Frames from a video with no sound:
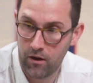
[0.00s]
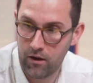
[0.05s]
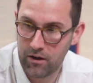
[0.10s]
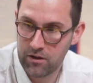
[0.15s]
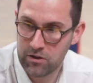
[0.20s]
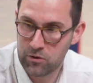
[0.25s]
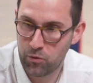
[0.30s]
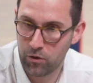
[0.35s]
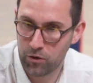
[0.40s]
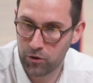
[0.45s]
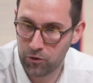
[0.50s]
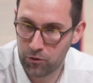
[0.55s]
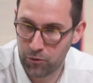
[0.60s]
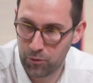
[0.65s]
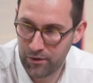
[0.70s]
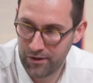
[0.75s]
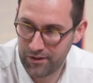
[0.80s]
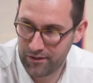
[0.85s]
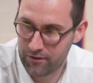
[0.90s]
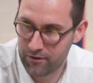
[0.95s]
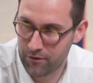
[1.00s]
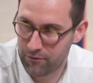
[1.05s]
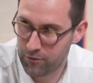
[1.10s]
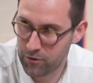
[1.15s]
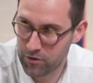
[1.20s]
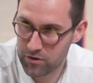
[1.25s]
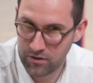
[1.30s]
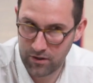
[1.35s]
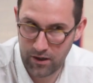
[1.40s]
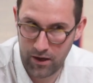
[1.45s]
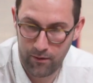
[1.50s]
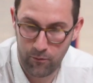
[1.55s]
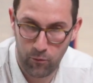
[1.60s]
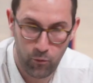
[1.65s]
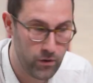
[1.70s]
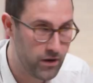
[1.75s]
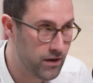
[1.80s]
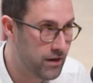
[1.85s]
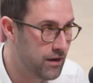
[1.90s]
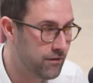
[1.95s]
I struggled with the first time
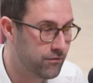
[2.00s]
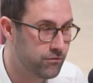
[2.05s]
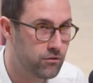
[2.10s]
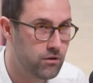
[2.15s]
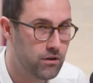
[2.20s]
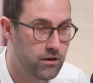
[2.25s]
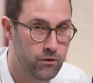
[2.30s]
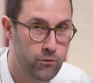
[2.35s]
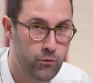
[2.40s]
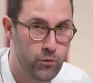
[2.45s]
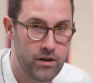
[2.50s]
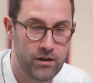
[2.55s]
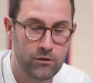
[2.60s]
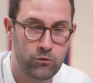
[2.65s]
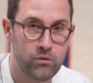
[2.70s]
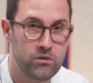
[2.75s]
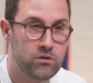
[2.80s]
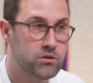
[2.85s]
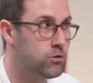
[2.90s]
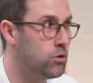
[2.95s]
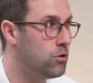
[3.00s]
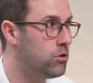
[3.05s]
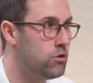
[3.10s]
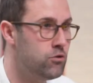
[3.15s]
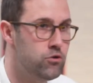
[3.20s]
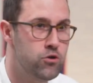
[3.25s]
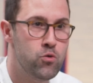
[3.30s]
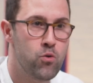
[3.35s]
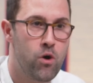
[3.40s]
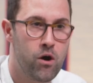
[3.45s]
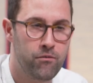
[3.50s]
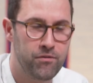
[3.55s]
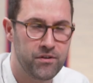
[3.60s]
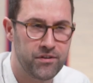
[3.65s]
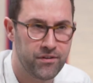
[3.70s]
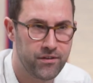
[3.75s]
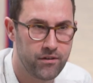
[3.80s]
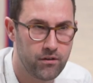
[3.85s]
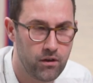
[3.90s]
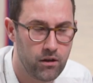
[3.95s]
we had to install a new
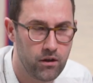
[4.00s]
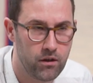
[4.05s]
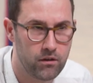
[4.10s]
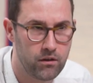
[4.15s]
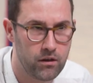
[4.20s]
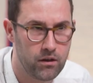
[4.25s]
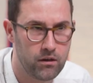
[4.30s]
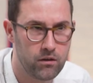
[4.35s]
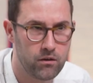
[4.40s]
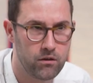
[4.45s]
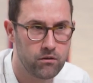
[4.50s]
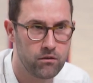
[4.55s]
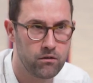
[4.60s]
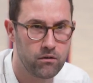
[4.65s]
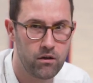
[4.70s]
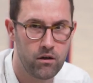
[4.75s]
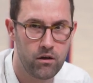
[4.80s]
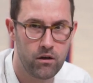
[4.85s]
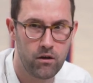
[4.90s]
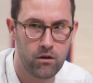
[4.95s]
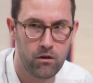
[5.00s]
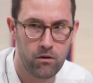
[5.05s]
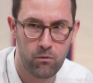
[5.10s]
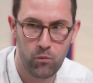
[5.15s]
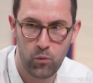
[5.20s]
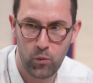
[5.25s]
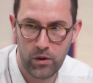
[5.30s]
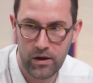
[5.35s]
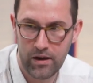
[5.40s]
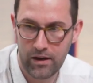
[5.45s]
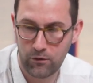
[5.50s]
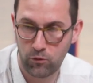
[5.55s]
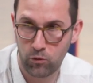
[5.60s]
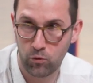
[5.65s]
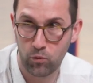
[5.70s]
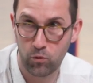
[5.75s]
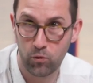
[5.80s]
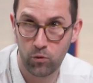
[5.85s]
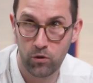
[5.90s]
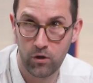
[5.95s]
office and we had
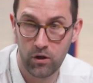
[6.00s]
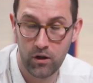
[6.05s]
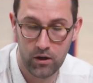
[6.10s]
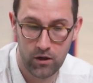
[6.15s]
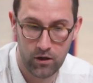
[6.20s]
to,